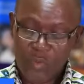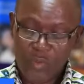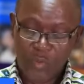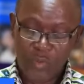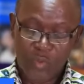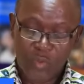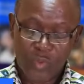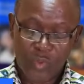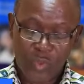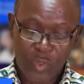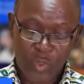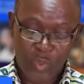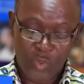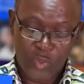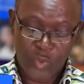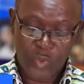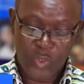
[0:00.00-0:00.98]
You would
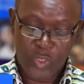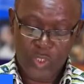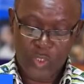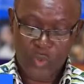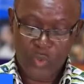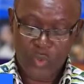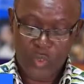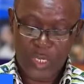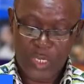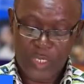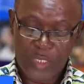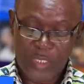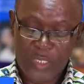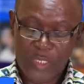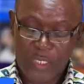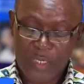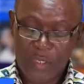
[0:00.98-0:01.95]
also need to look
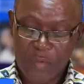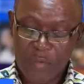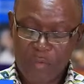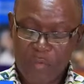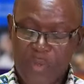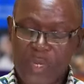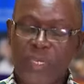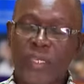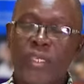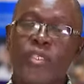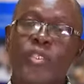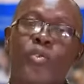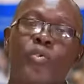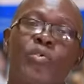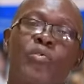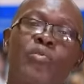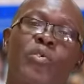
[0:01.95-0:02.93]
at barriers
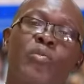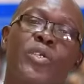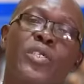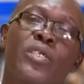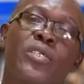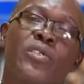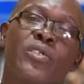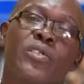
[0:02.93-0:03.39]
to information